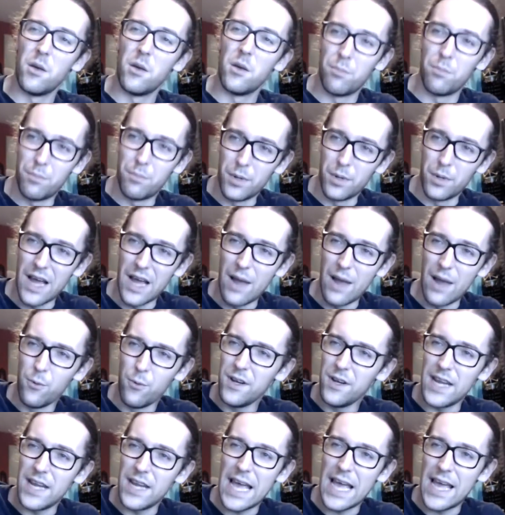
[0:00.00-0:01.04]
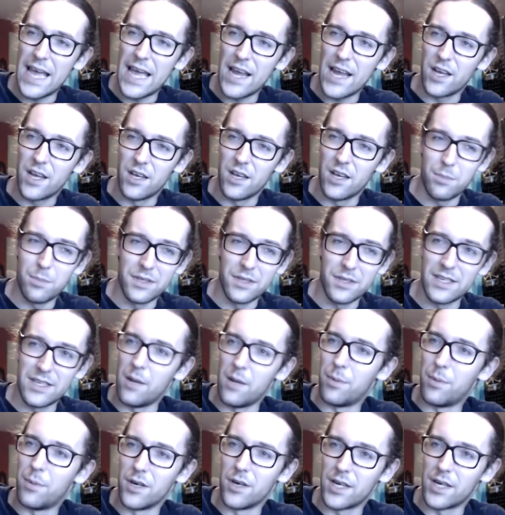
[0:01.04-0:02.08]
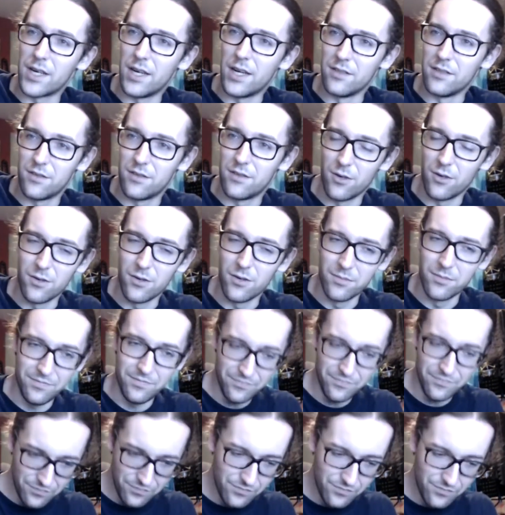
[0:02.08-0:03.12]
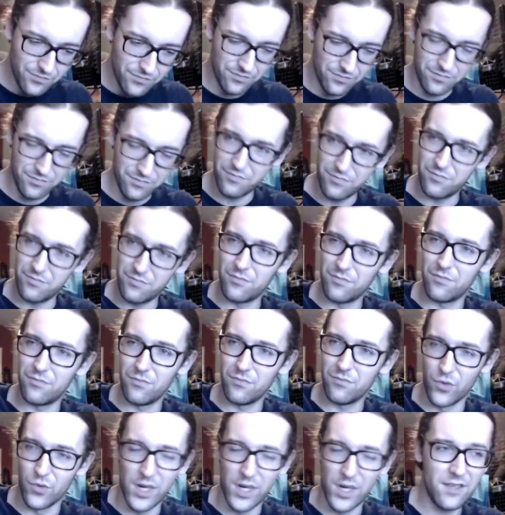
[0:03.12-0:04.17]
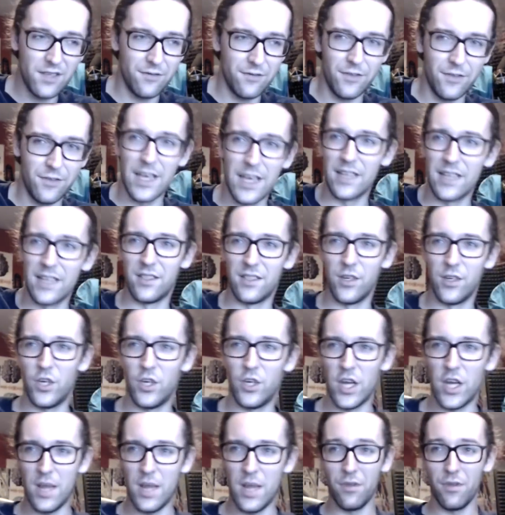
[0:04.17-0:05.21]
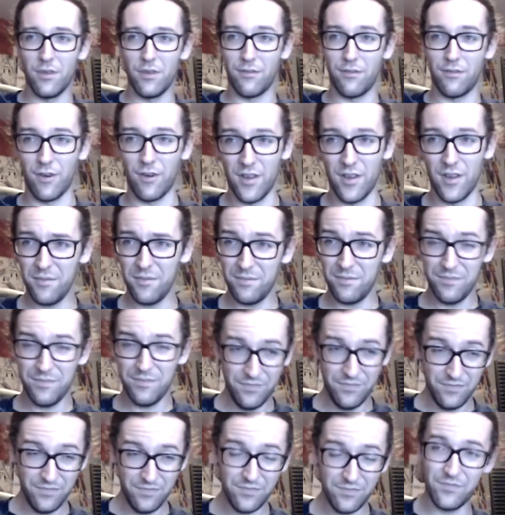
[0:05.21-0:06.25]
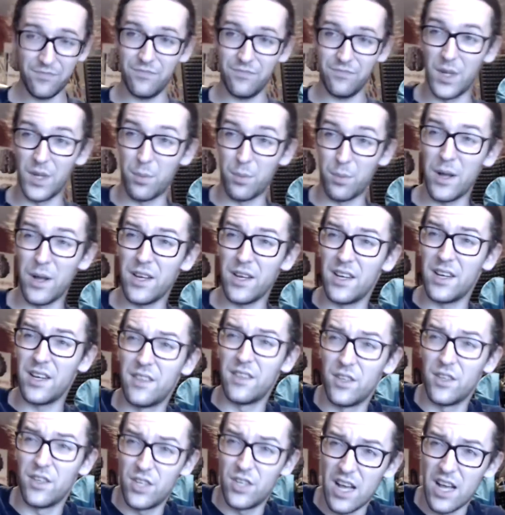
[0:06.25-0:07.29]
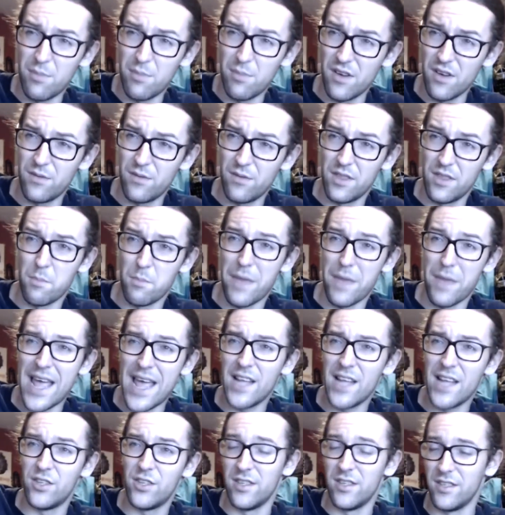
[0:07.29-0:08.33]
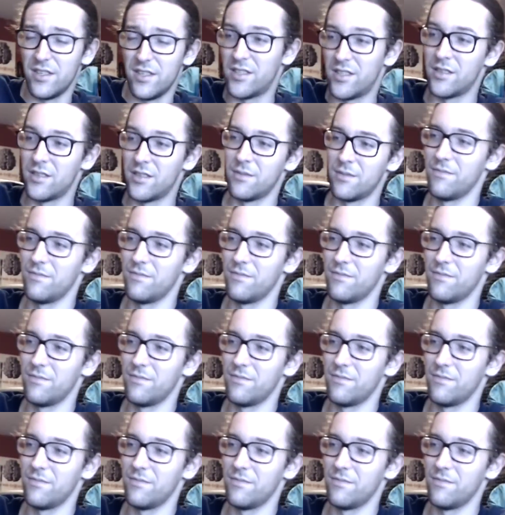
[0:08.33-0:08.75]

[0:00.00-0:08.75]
but I wouldn't hack up a Type R console reason for that is the shape of the front. You're probably gonna have to chop off where the badge is.